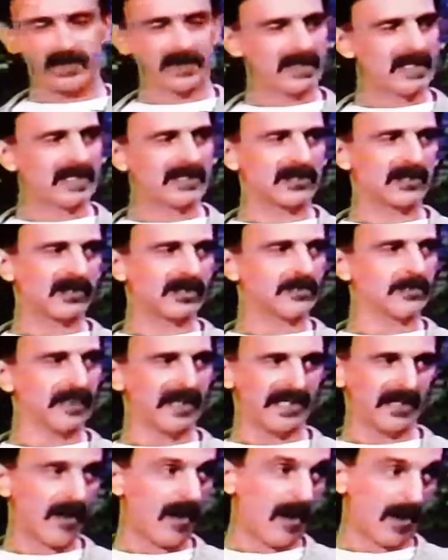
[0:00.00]
You need good
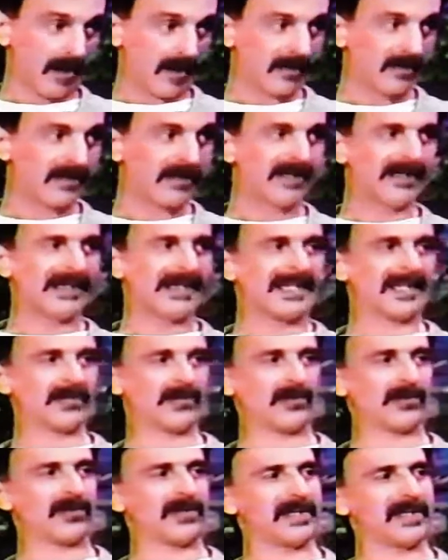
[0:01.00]
PR in
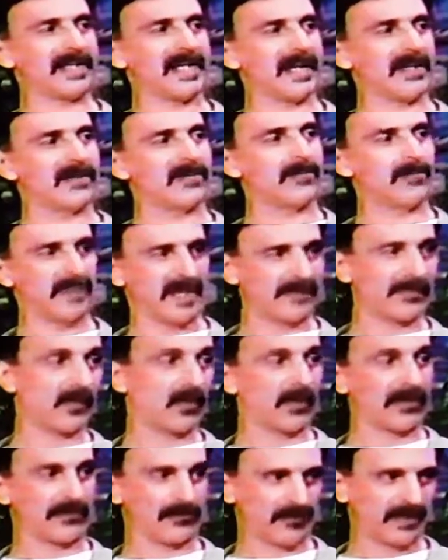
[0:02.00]
order to get people
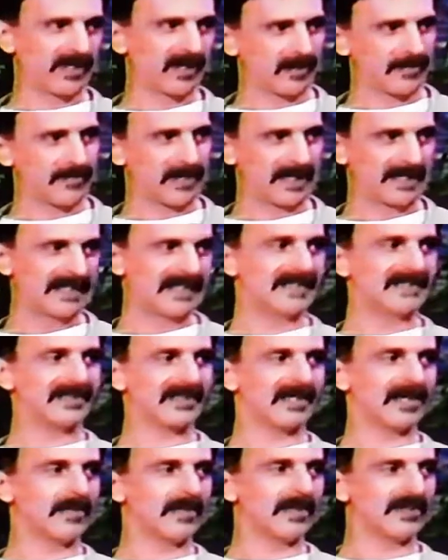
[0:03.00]
with real money
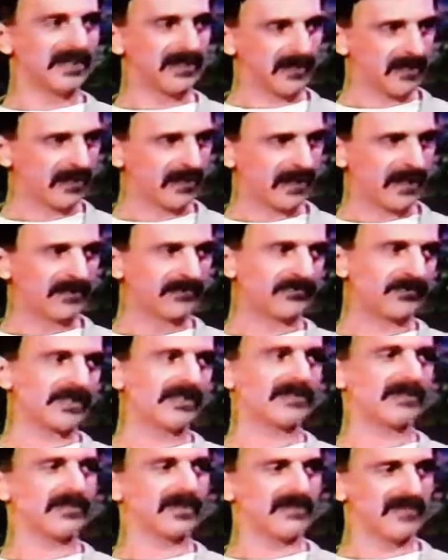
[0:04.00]
to come into your
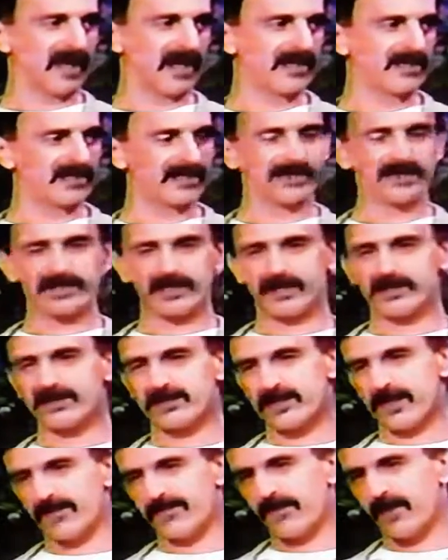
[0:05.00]
country to invest and set
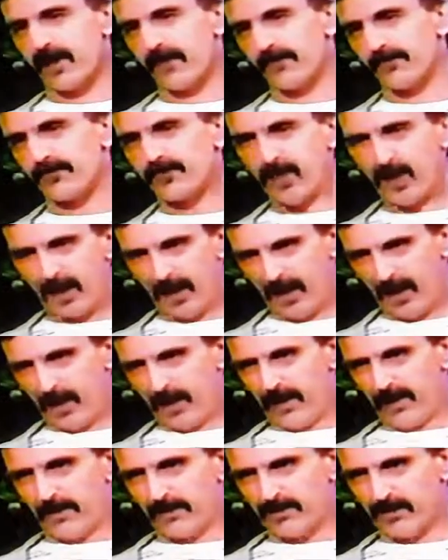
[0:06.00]
stuff up.
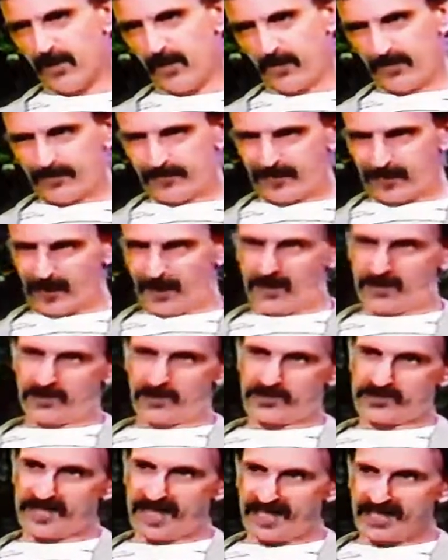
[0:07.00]
So
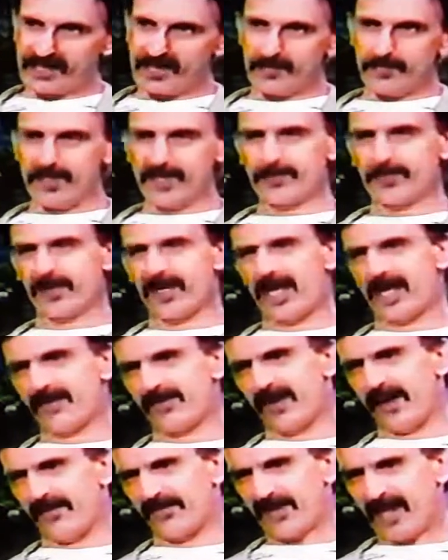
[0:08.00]
you're taking the people out
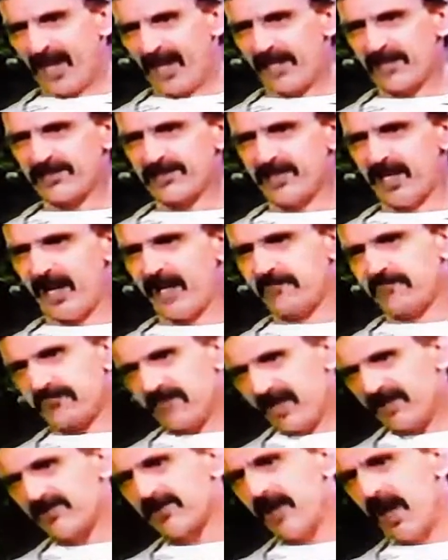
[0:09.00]
of Afghanistan.
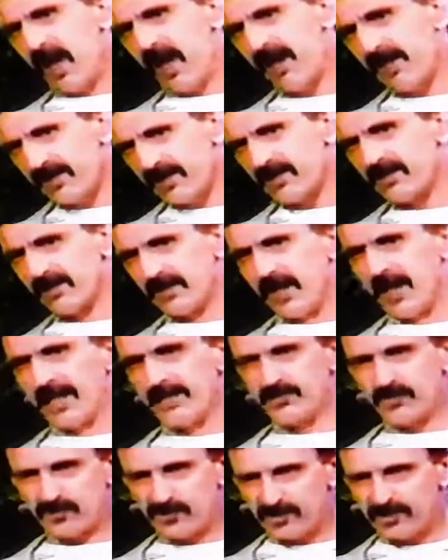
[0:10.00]
That's nice. It's
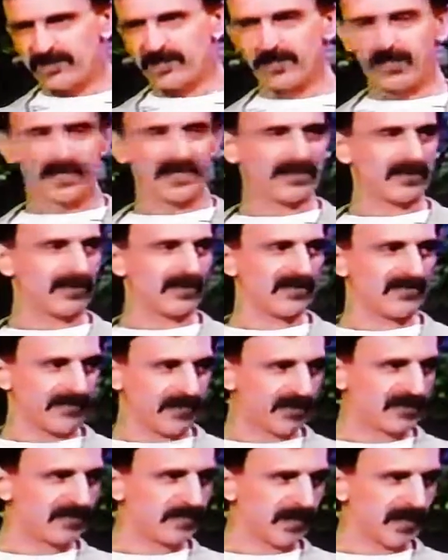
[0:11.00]
nice. You shouldn't have gone there in the
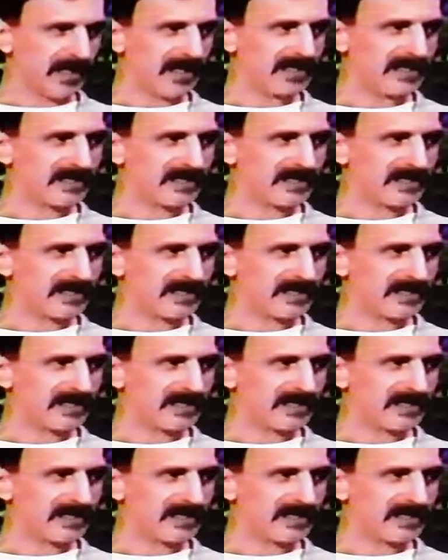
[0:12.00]
first place.